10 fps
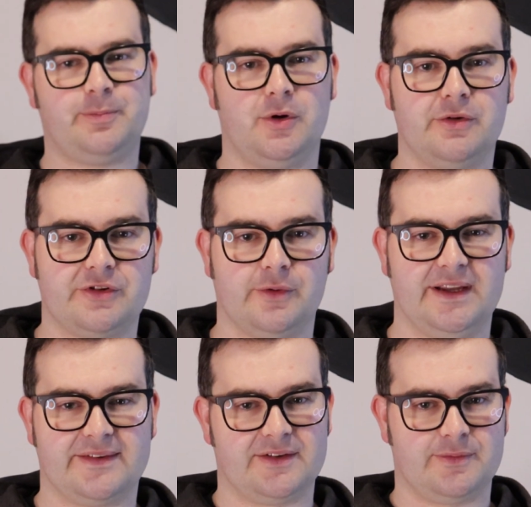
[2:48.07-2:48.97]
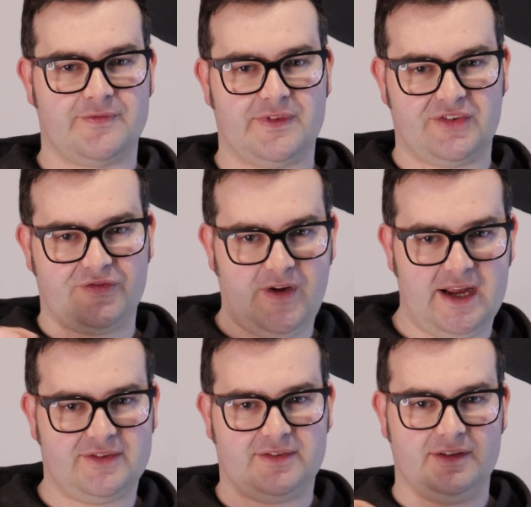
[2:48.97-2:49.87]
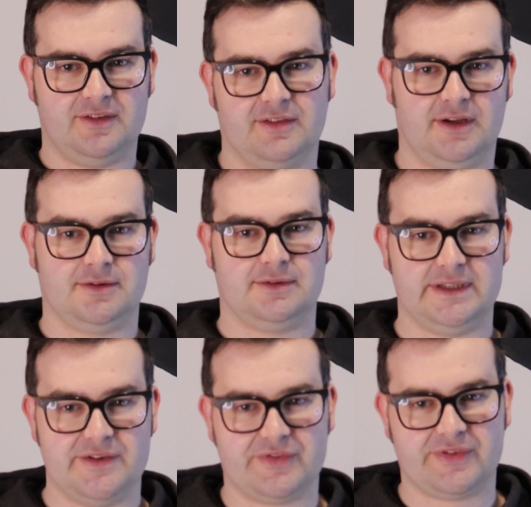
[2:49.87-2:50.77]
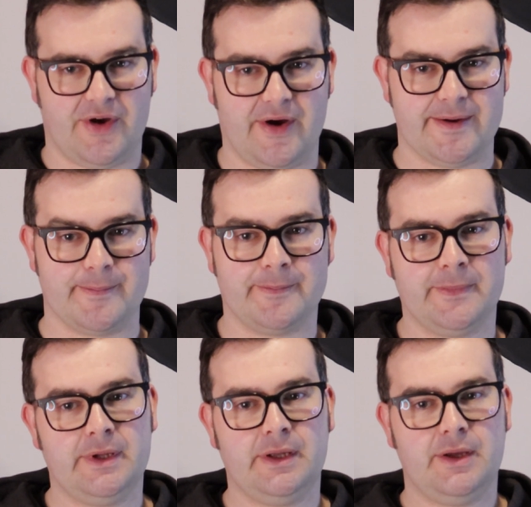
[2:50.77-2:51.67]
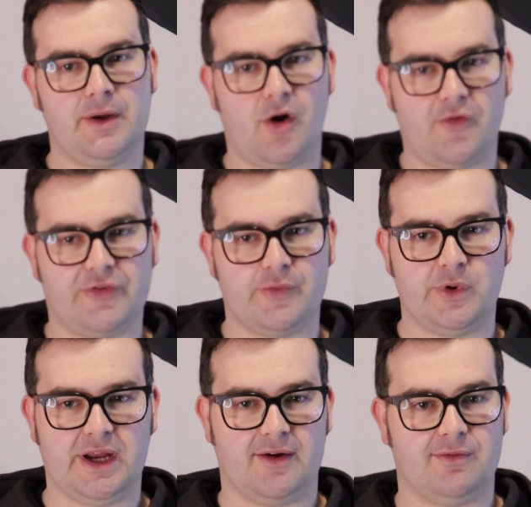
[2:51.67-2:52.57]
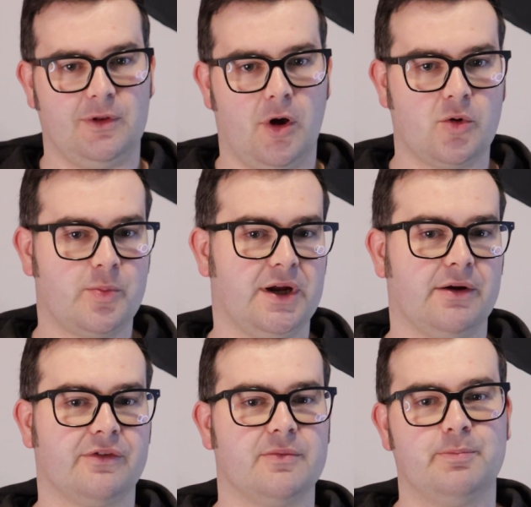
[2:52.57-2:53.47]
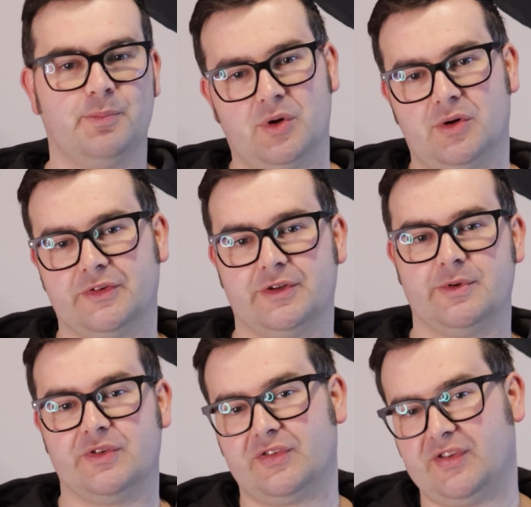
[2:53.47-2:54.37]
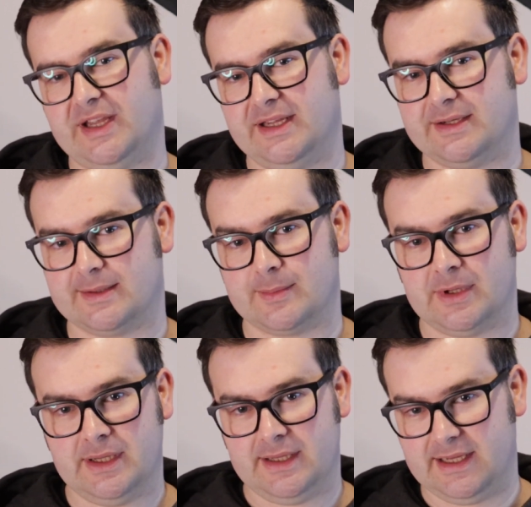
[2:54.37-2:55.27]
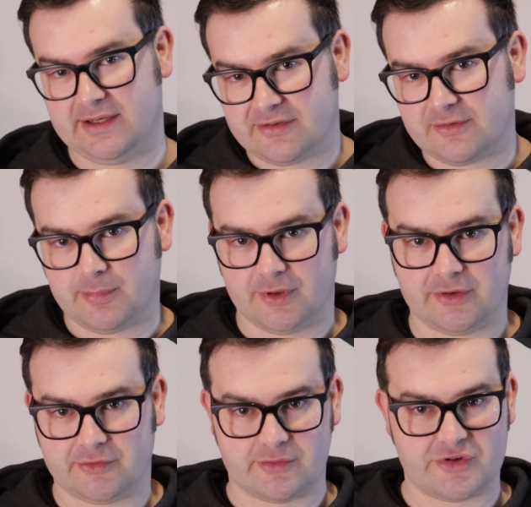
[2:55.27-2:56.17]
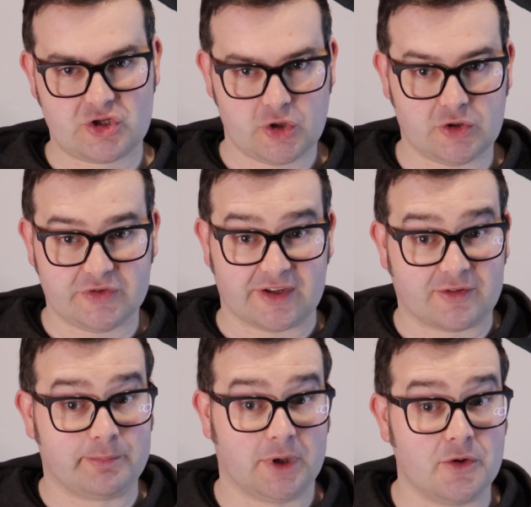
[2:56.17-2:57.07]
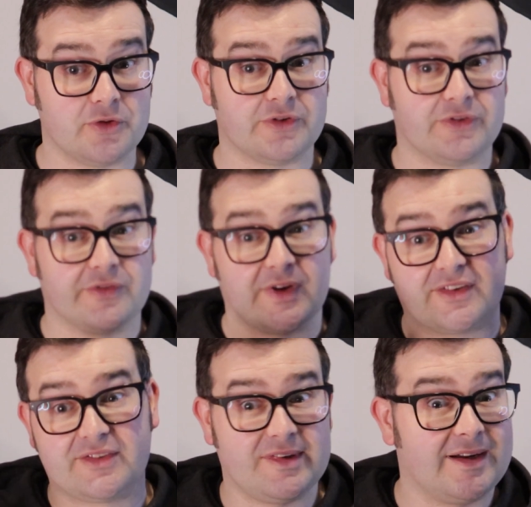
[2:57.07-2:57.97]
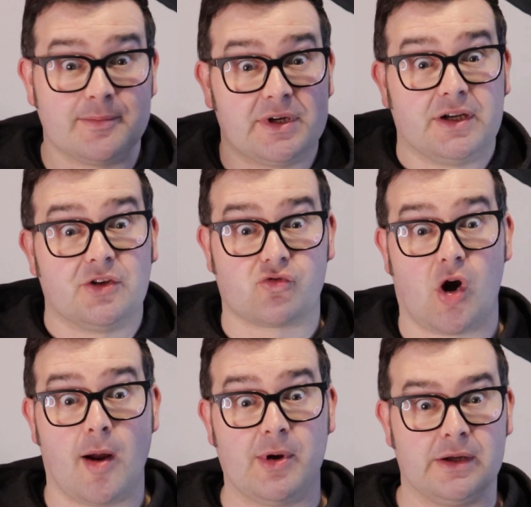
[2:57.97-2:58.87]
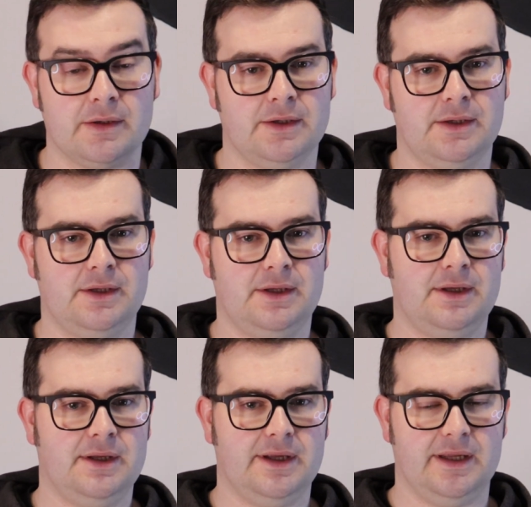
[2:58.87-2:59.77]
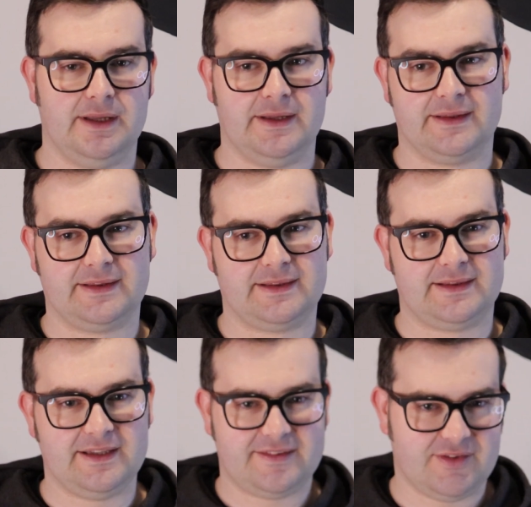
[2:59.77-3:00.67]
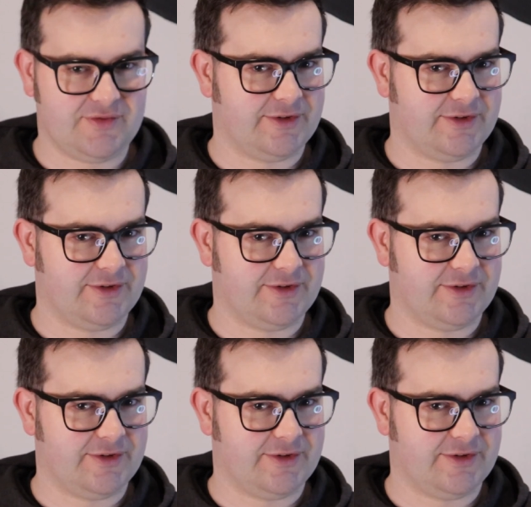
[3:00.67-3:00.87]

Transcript: is punctuated with this fast and slow lived time. Often we have long periods of boredom and tedium interspersed with short explosions of excitement and drama. And this